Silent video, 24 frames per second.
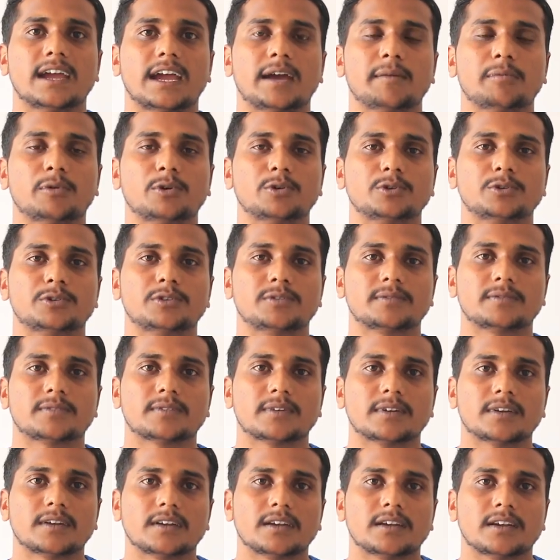about
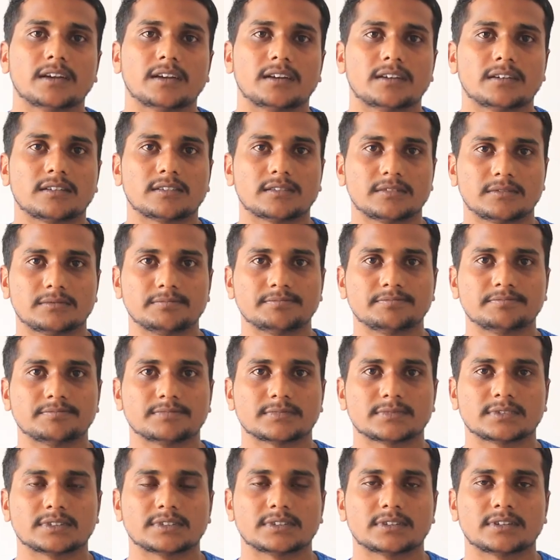
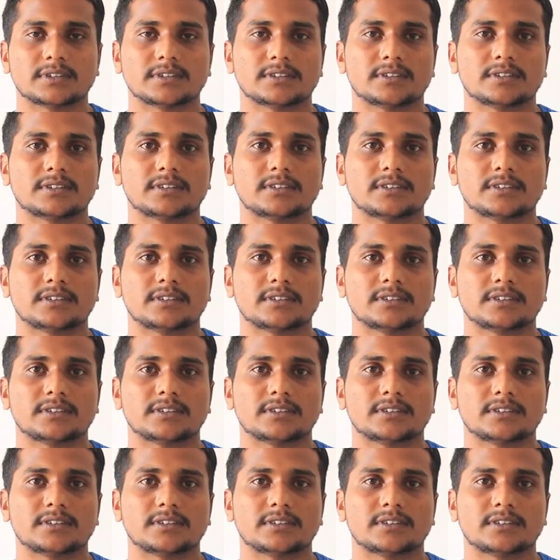um,